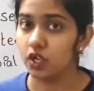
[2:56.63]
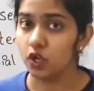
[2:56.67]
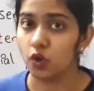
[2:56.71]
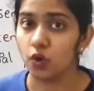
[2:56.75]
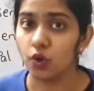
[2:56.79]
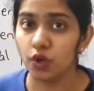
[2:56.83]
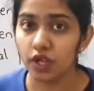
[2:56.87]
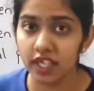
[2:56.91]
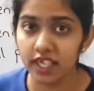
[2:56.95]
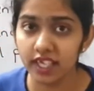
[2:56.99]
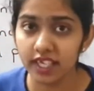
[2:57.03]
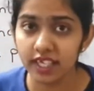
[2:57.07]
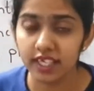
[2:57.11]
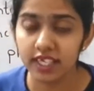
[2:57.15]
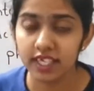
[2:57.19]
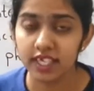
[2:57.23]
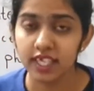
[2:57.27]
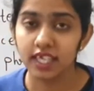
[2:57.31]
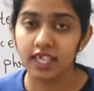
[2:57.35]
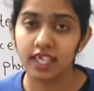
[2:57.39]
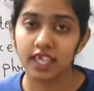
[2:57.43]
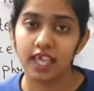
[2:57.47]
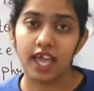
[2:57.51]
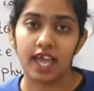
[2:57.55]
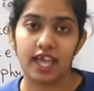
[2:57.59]
Okay?
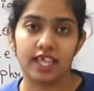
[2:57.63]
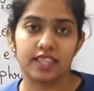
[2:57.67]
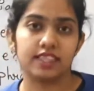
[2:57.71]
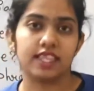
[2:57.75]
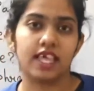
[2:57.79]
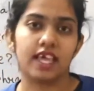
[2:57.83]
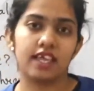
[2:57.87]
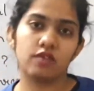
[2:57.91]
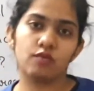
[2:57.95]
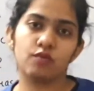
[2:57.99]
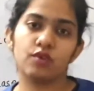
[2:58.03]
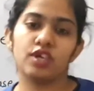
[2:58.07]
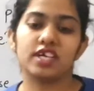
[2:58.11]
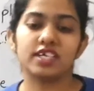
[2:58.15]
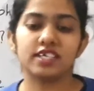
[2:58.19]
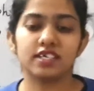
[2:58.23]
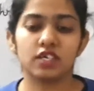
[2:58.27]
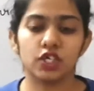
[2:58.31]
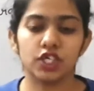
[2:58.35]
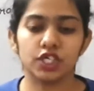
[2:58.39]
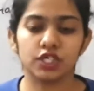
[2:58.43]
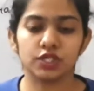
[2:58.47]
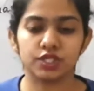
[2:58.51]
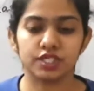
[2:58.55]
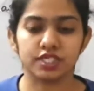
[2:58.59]
And then we are
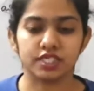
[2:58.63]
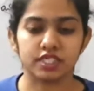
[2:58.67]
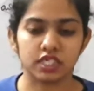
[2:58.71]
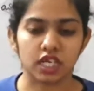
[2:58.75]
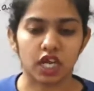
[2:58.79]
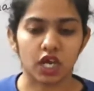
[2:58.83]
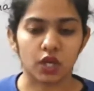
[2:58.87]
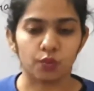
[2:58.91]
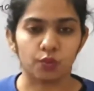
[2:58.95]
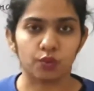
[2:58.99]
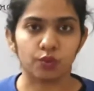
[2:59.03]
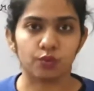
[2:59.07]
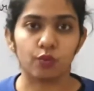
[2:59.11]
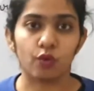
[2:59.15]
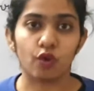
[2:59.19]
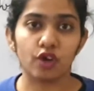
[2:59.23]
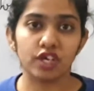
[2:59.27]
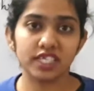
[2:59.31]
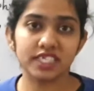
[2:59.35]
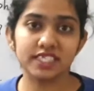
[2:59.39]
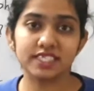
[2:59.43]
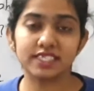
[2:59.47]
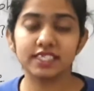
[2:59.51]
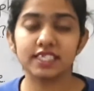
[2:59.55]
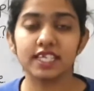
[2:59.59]
going to start with what
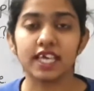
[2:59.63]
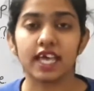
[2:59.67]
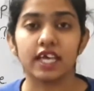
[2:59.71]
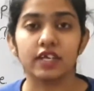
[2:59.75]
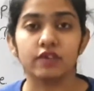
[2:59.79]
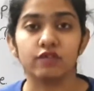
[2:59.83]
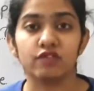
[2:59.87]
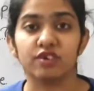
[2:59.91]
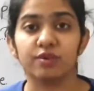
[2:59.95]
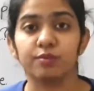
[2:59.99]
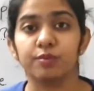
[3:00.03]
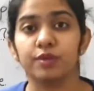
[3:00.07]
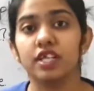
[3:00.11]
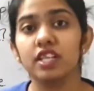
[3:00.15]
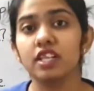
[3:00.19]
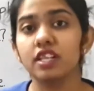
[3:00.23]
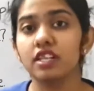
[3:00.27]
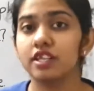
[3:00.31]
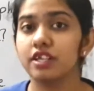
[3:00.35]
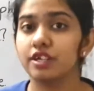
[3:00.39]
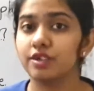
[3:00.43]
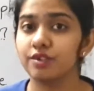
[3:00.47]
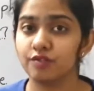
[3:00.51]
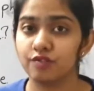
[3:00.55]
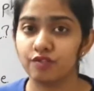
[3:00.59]
is an
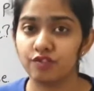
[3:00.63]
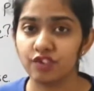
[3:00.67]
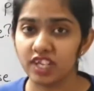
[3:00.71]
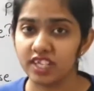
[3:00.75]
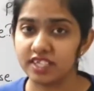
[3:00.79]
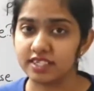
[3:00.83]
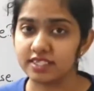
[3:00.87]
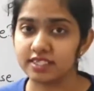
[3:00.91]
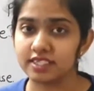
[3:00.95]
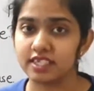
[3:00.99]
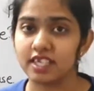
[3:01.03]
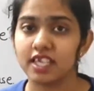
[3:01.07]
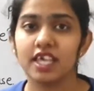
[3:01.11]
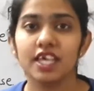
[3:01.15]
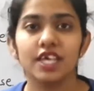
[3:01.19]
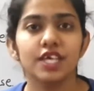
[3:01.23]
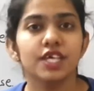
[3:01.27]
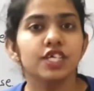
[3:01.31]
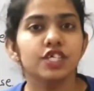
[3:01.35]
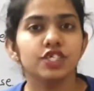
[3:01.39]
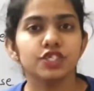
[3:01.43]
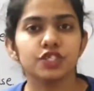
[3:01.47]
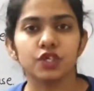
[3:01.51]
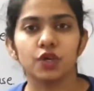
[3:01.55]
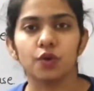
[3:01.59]
adverbial phrase.
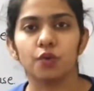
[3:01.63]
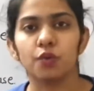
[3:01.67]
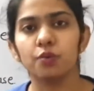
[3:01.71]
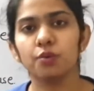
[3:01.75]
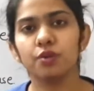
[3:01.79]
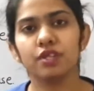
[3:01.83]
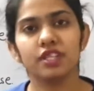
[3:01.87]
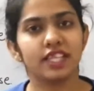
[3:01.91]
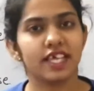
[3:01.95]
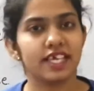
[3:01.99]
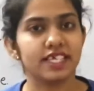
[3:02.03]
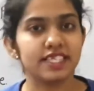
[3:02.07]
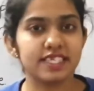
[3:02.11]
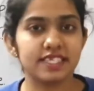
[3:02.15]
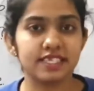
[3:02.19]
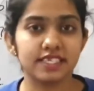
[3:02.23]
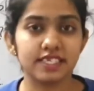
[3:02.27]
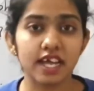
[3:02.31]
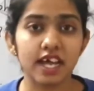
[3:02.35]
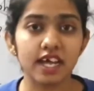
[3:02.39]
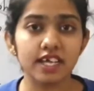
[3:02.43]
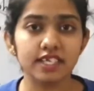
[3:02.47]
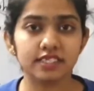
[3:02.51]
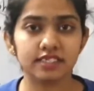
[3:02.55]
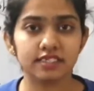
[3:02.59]
So let's
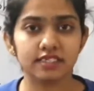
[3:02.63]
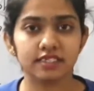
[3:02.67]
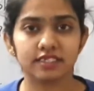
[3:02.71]
start.